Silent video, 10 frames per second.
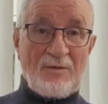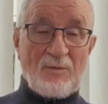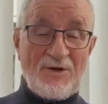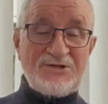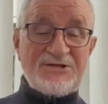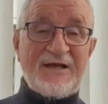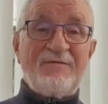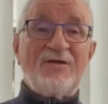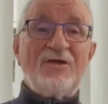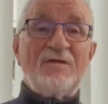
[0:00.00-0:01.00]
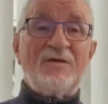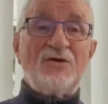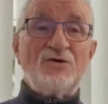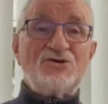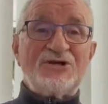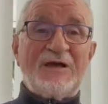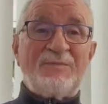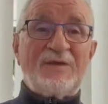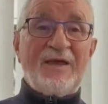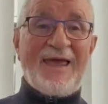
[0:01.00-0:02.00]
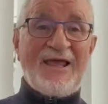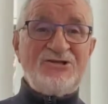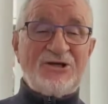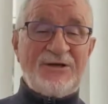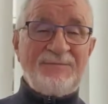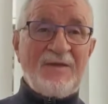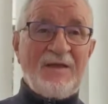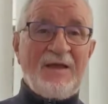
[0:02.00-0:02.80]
one side of the U-shaped edging,